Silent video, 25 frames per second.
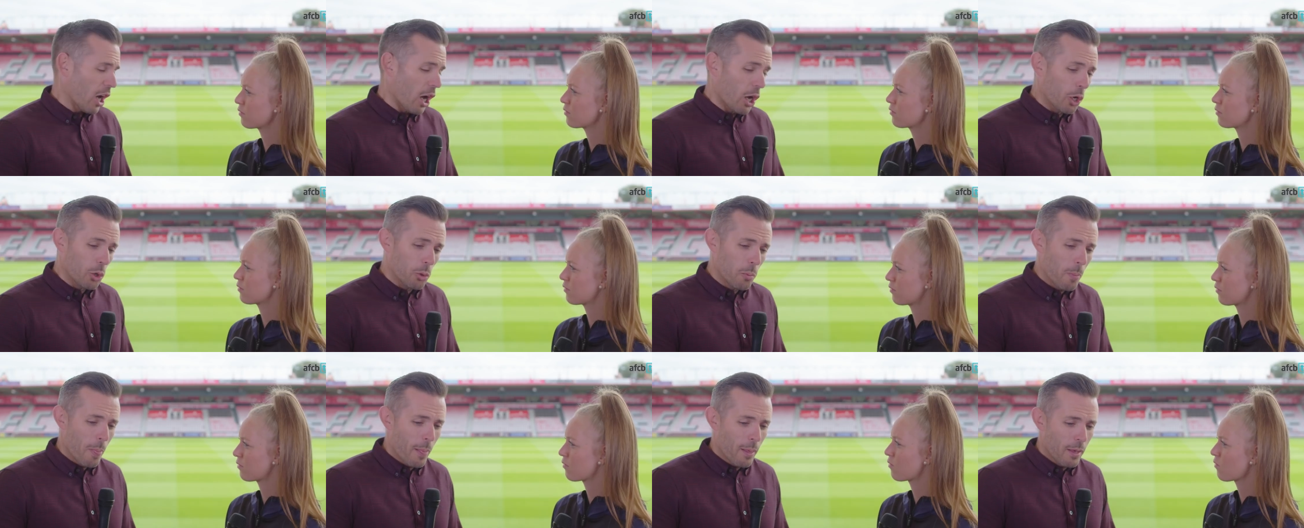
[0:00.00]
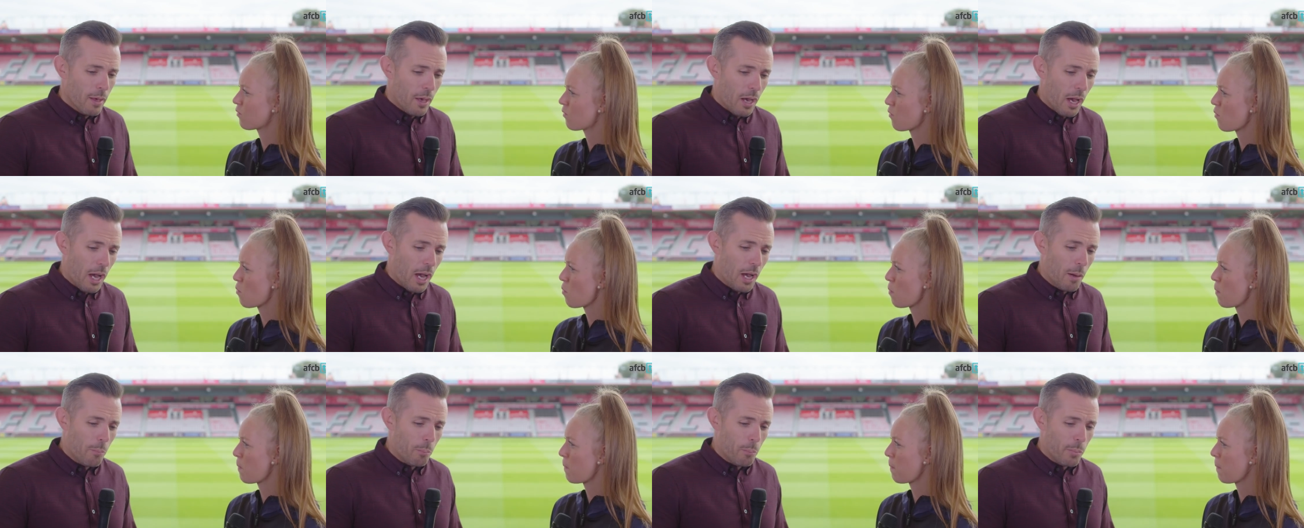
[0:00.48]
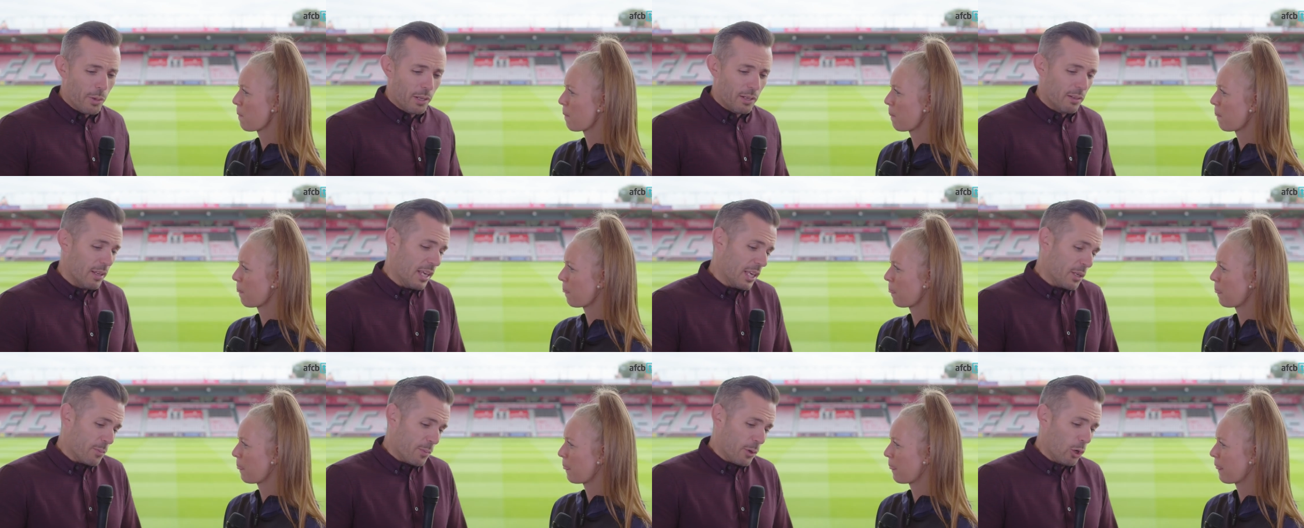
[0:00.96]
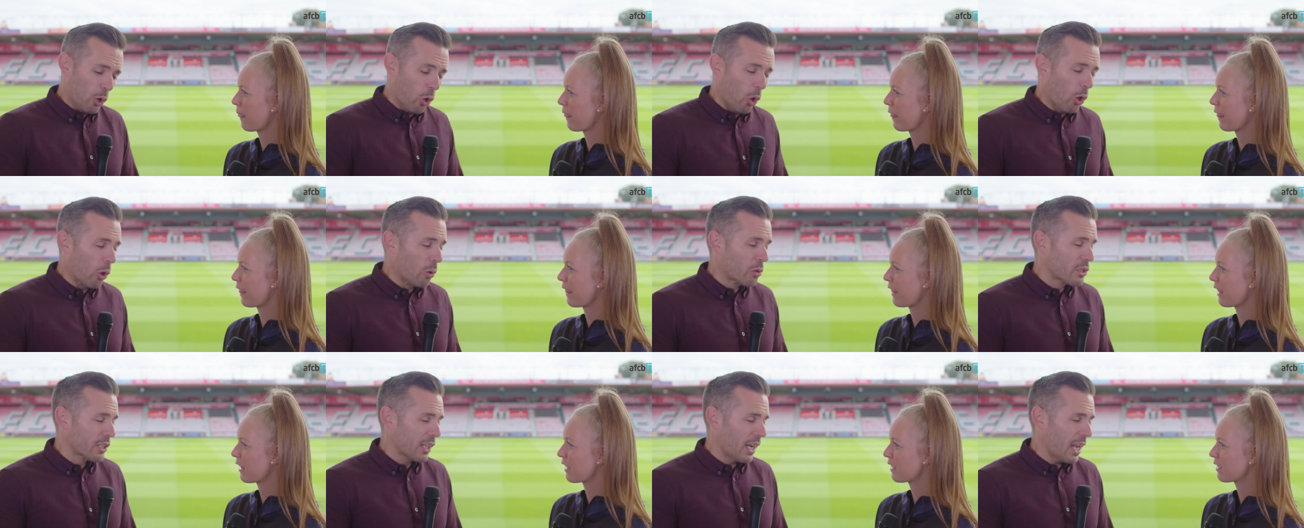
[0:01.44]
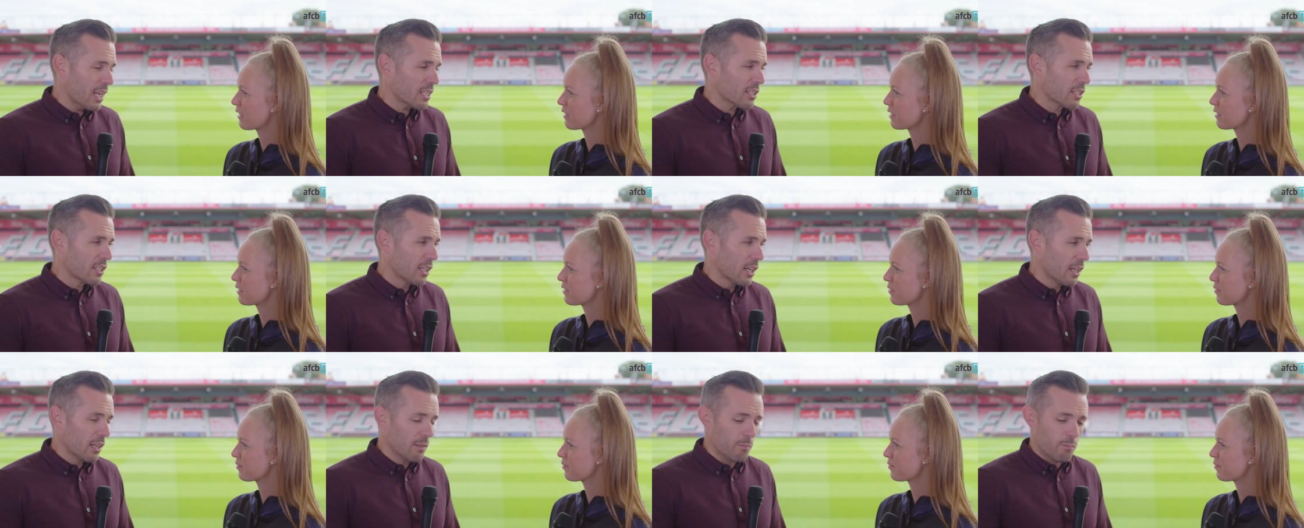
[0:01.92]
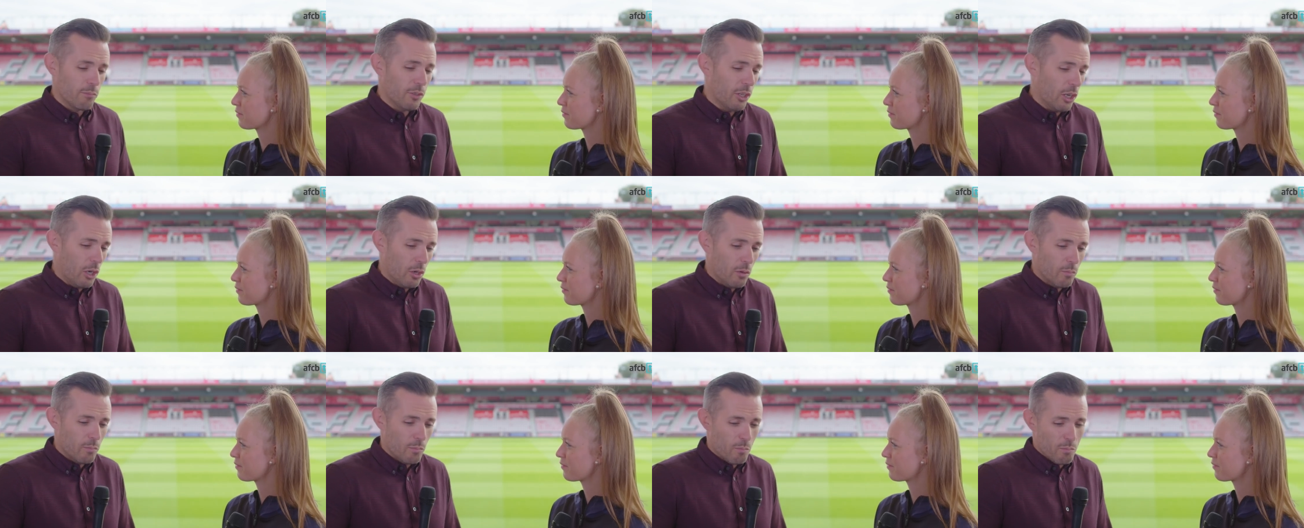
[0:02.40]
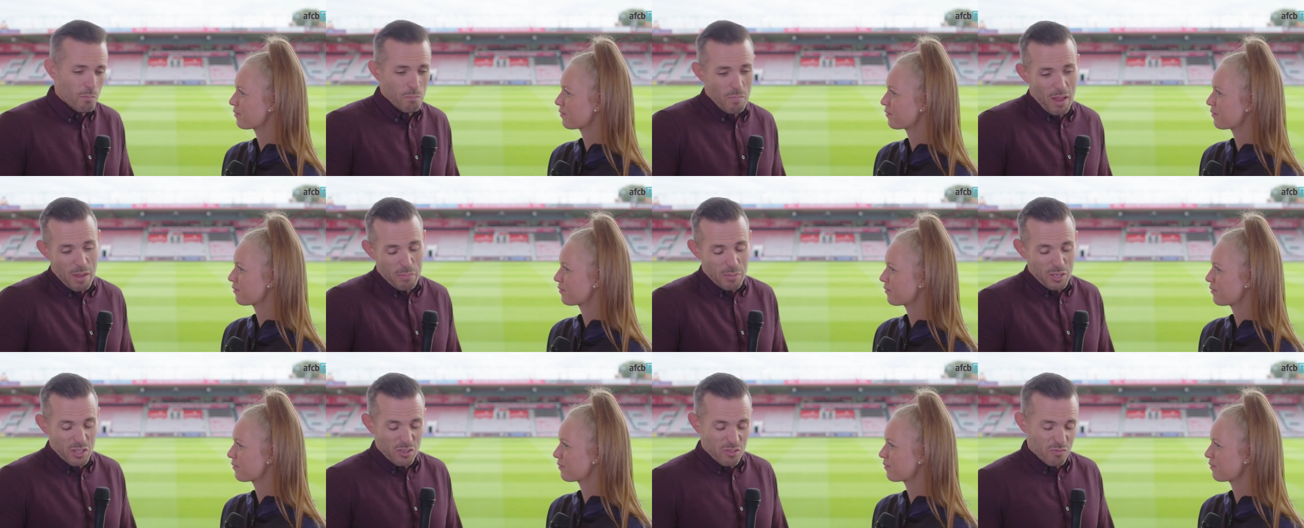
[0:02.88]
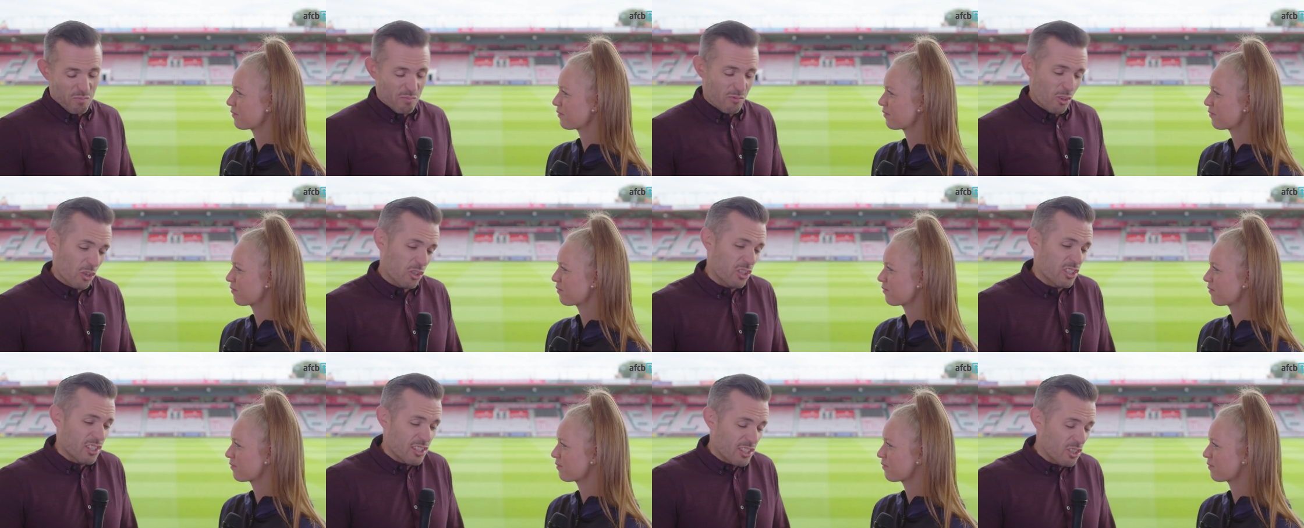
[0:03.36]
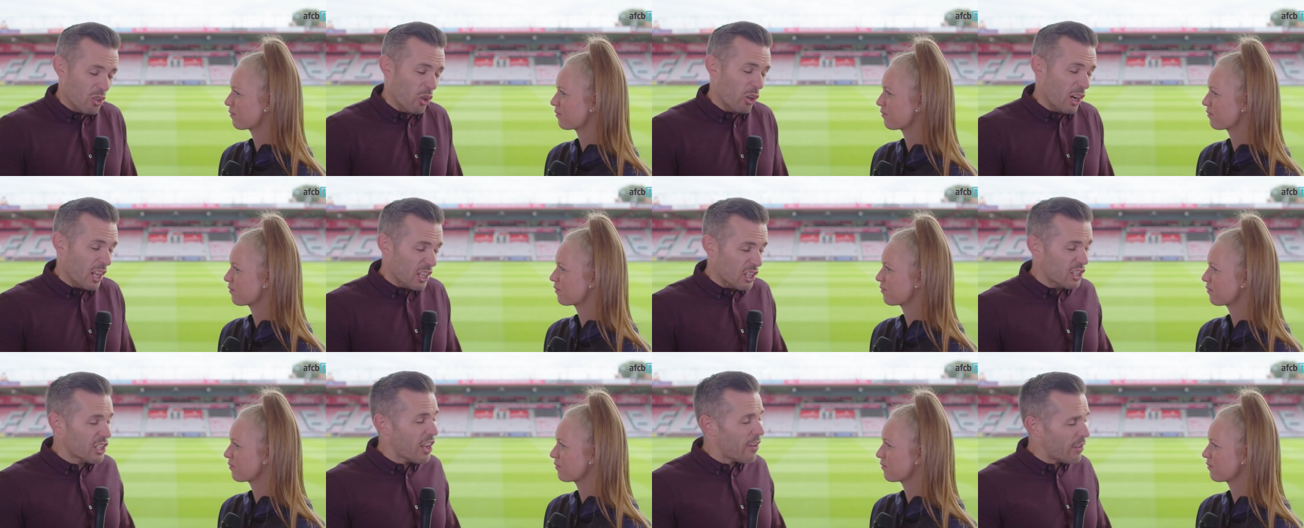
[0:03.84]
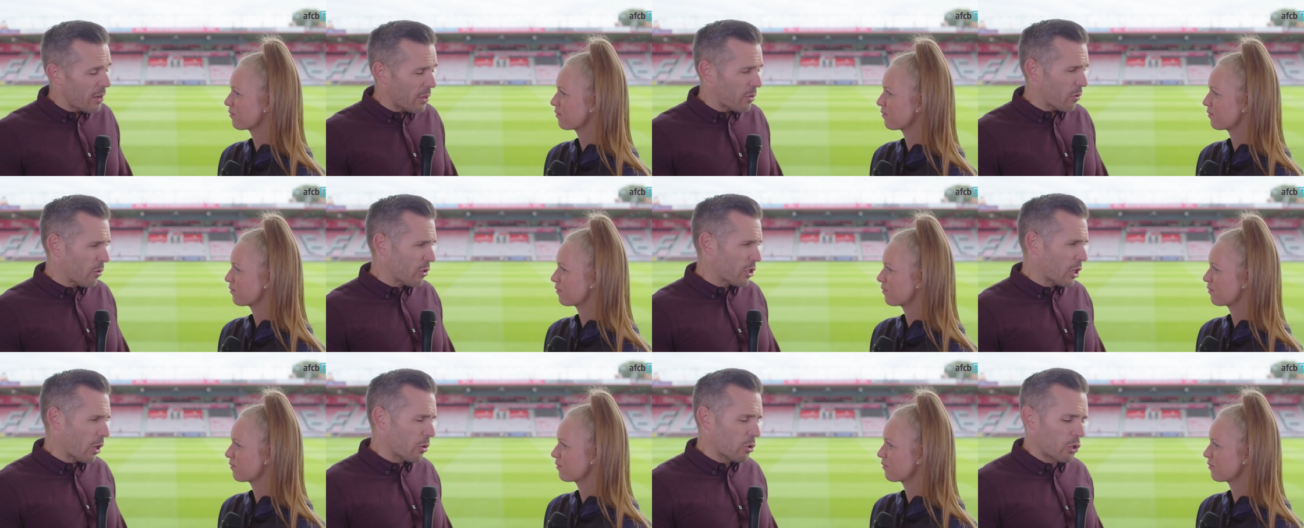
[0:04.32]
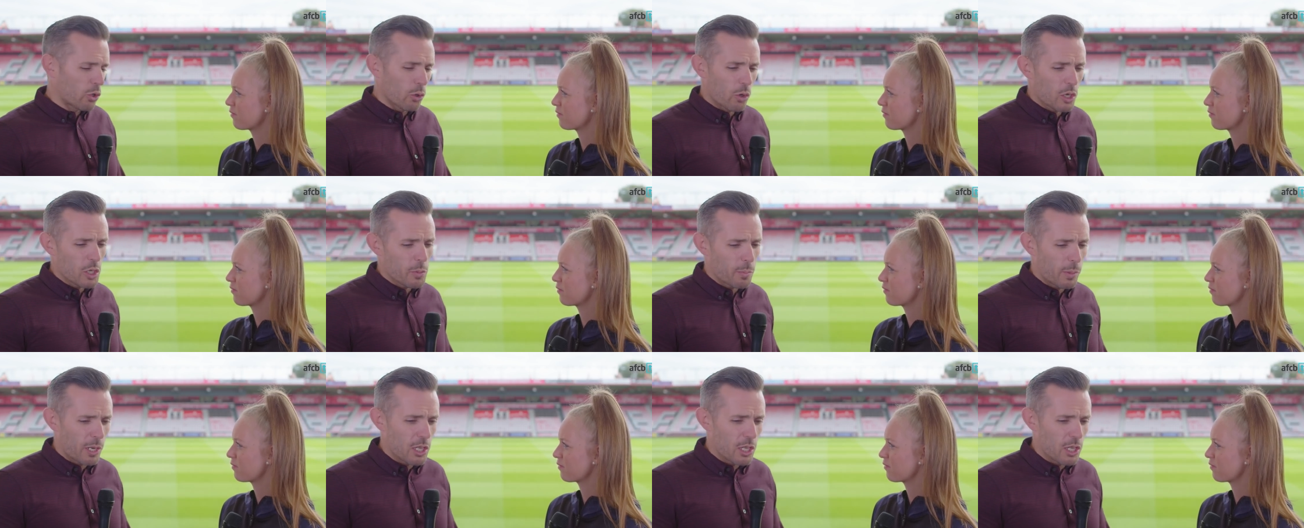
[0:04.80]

Speaker 1: go. Um, but he's been loyal to Leicester, you know, maybe not, necessarily through his own choice,